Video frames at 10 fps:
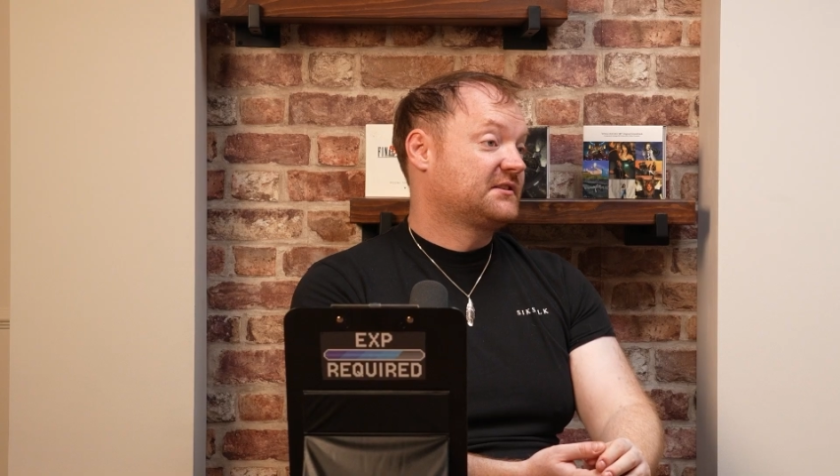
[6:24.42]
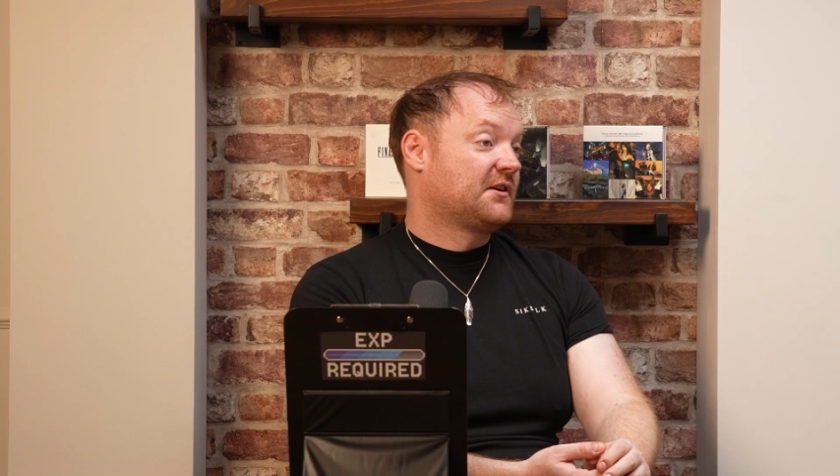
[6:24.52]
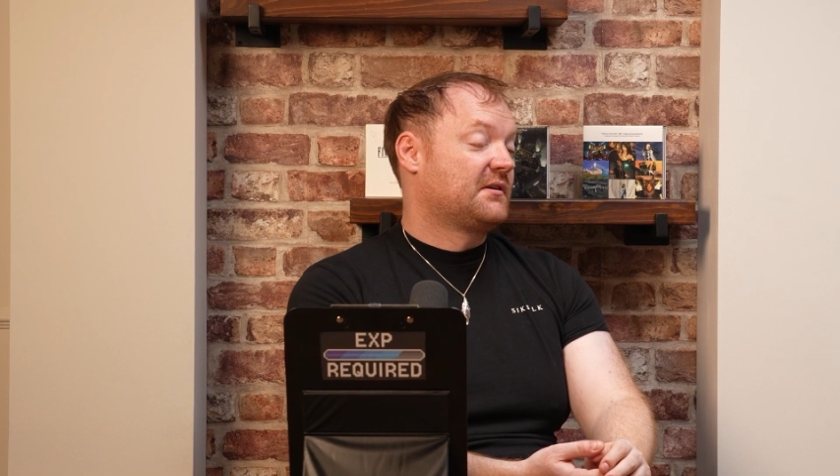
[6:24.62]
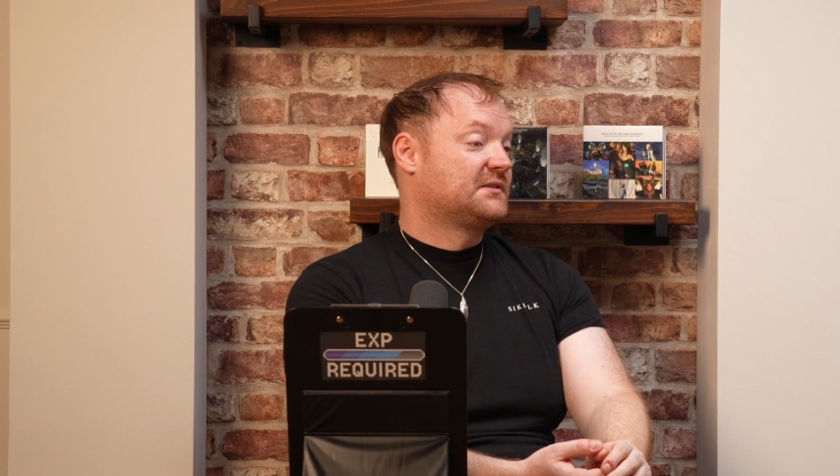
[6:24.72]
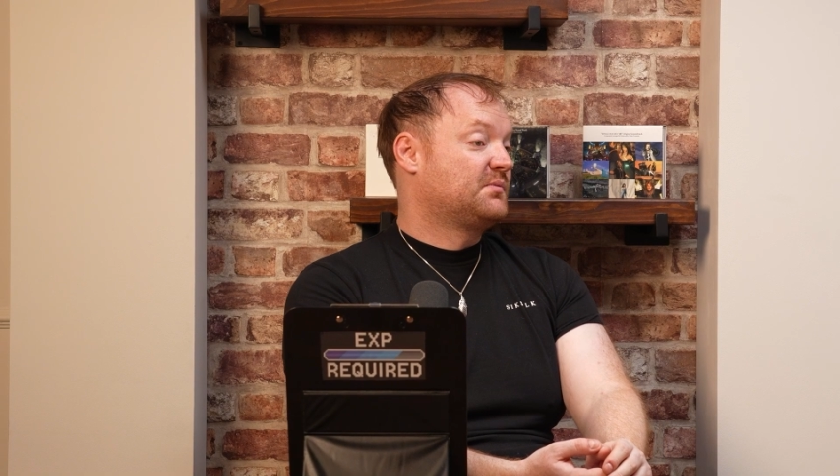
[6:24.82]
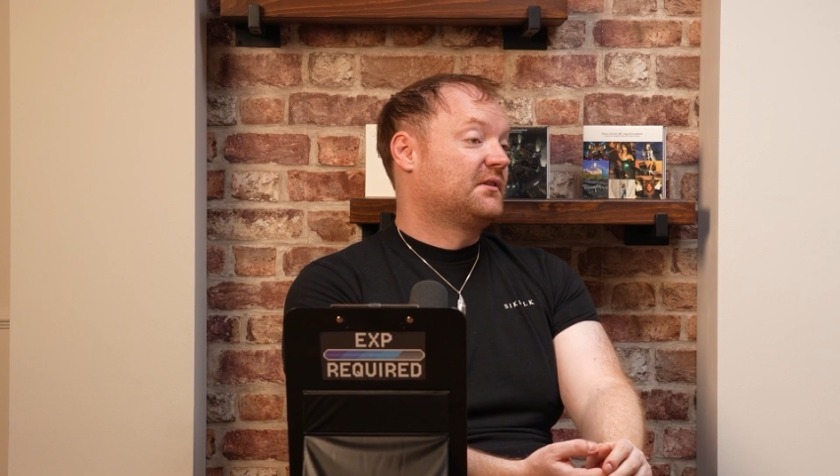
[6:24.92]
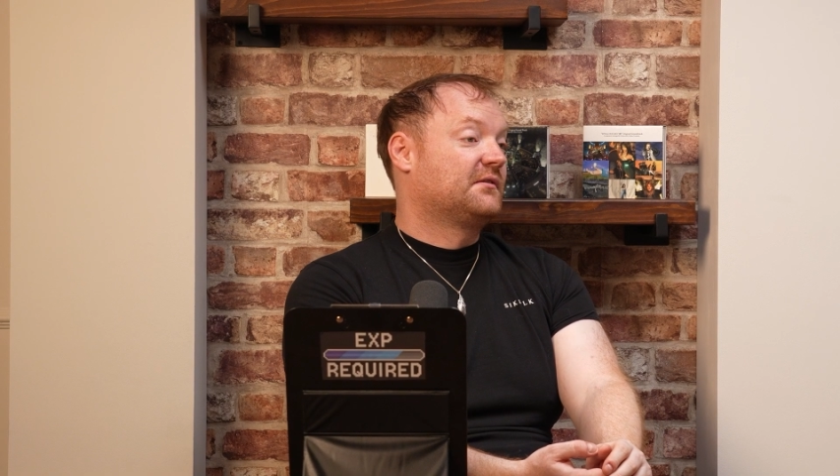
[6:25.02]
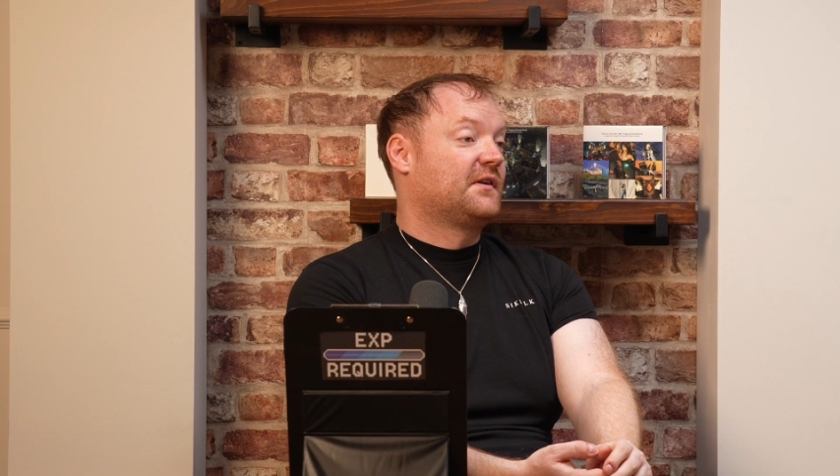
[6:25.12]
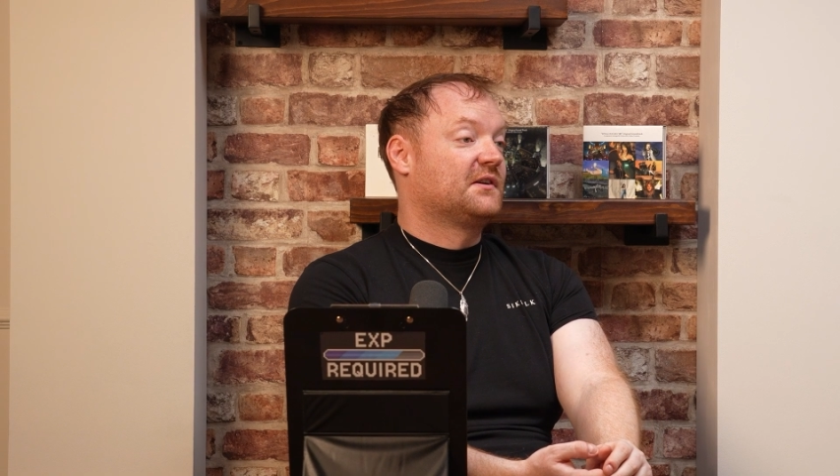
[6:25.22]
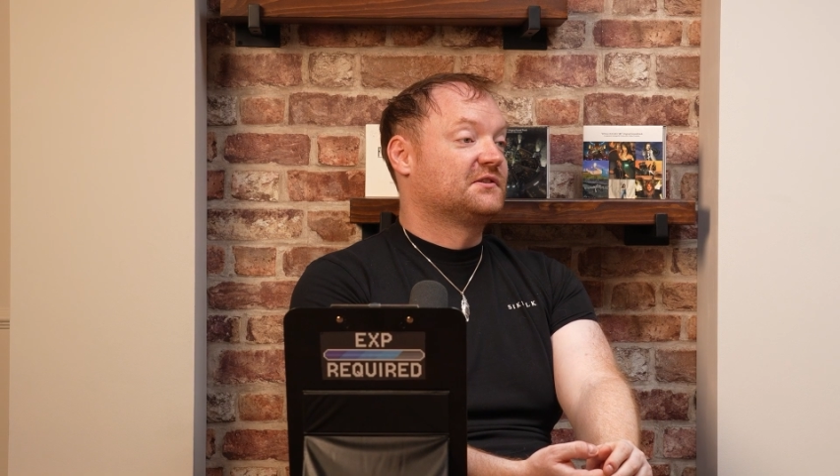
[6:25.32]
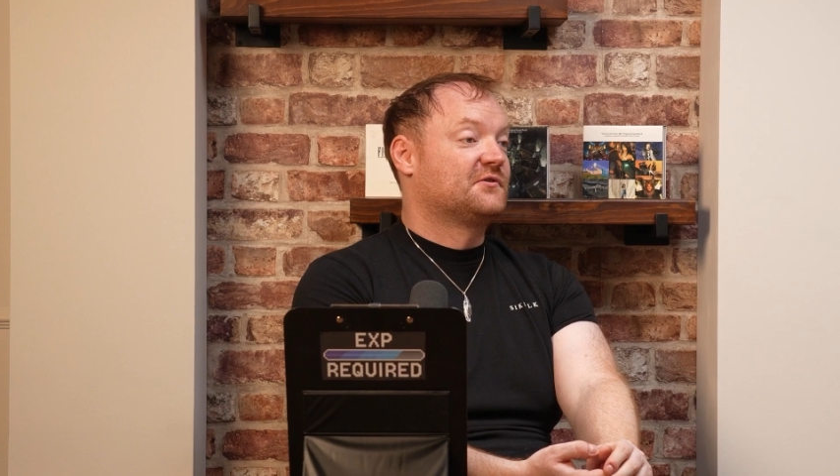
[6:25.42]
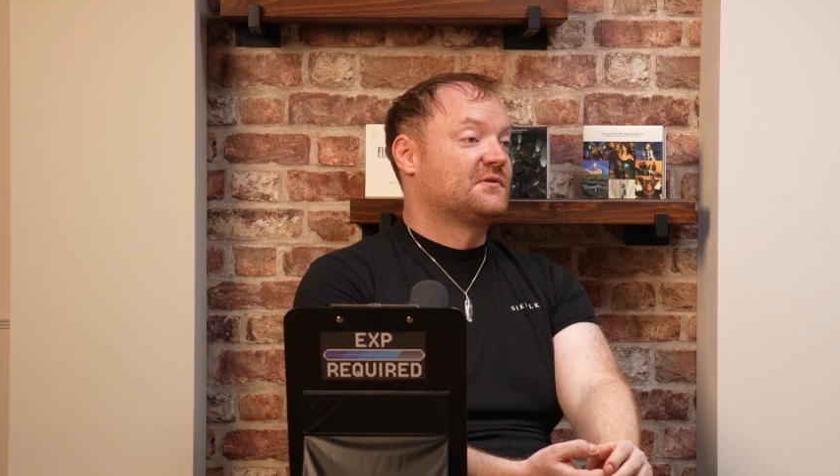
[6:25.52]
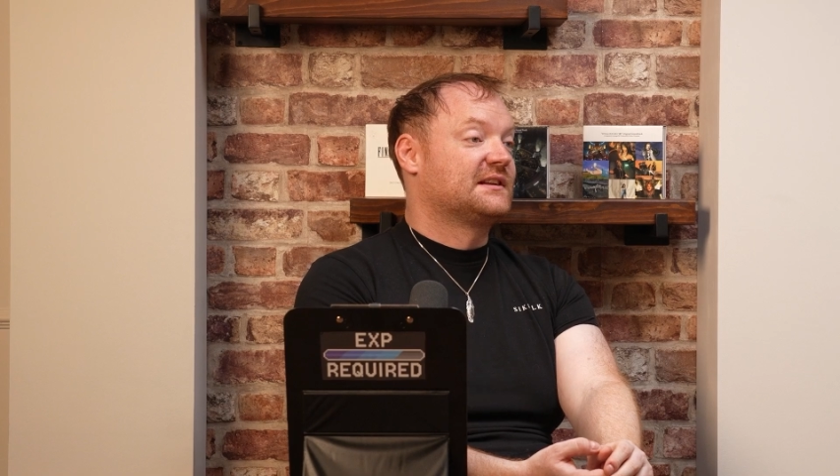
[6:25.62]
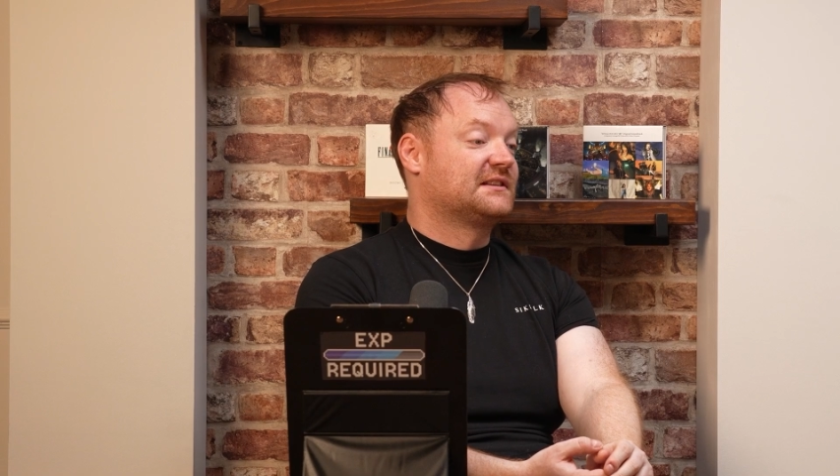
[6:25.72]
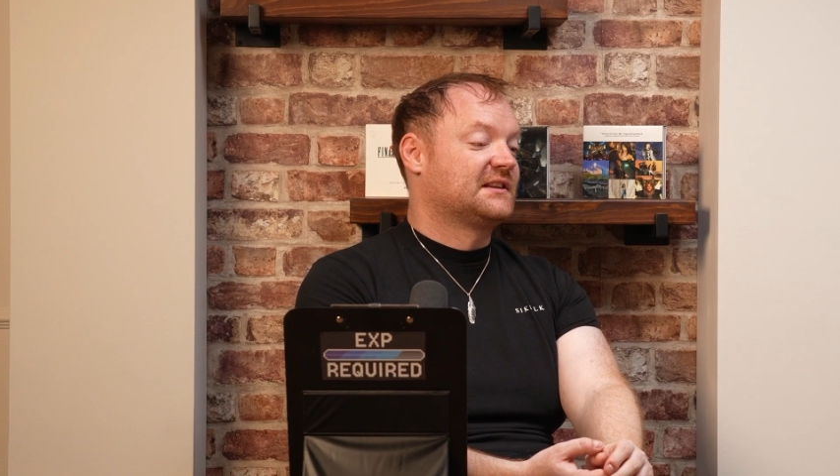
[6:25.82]
it's one of the files that
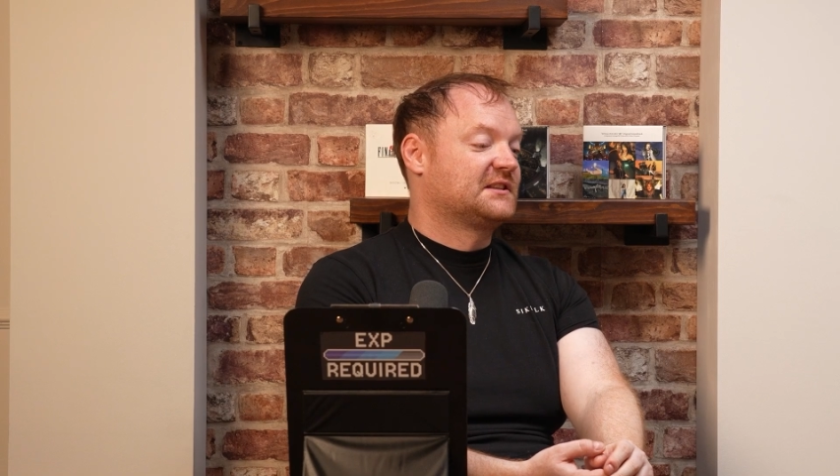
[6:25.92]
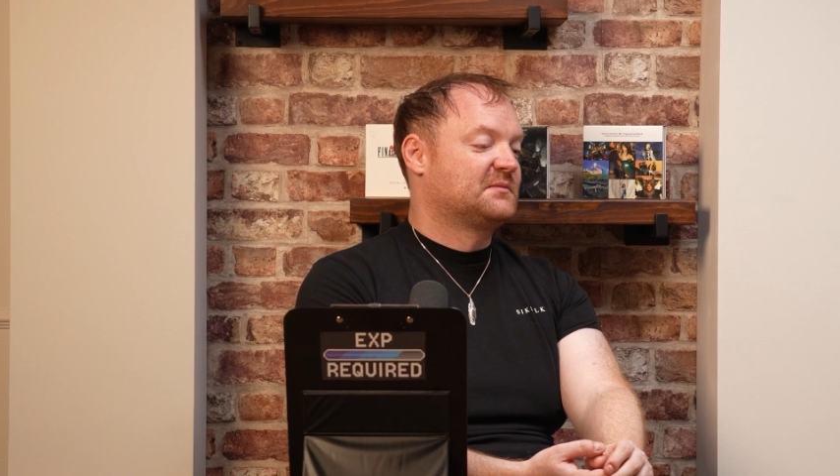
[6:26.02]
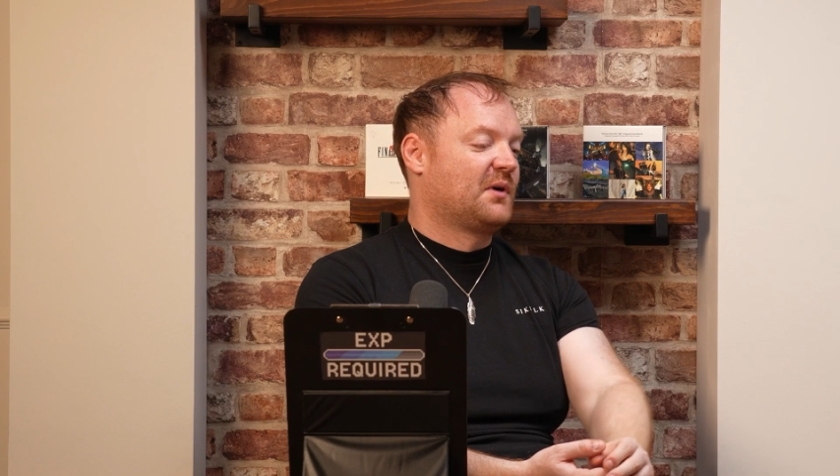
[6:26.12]
already exists.